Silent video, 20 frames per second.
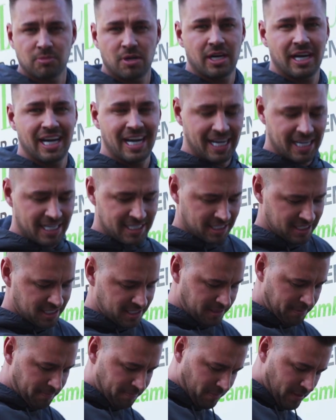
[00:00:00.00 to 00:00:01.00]
my hand
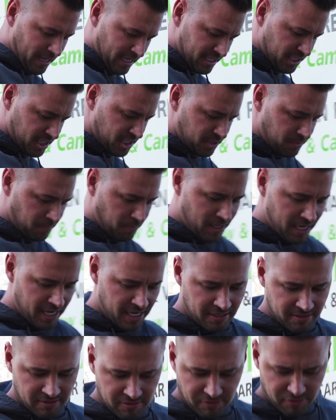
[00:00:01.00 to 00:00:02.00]
and it split
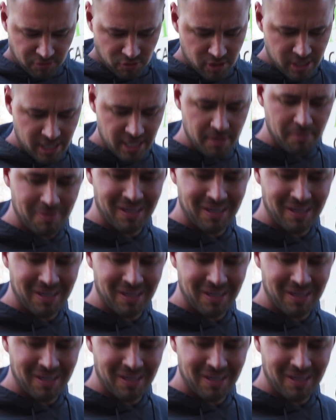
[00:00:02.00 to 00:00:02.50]
in three